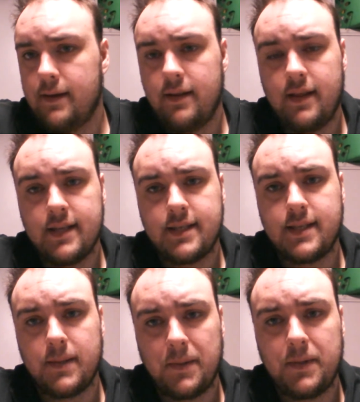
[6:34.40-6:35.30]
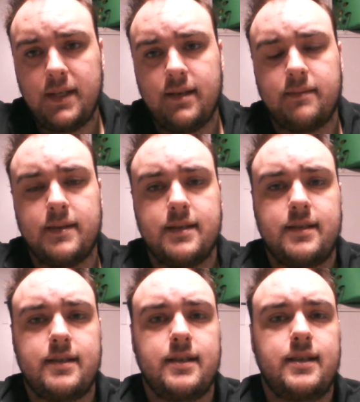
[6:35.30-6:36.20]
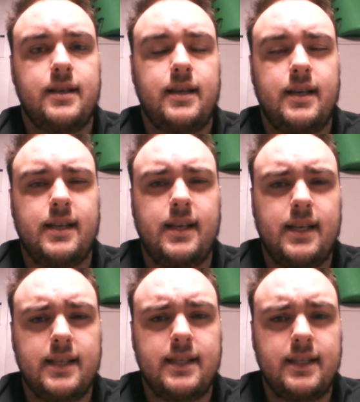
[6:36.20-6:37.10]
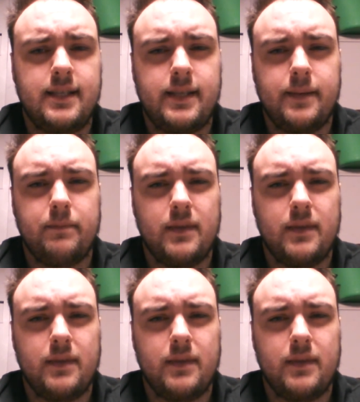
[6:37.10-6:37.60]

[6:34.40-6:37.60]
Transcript: That's the only difference. And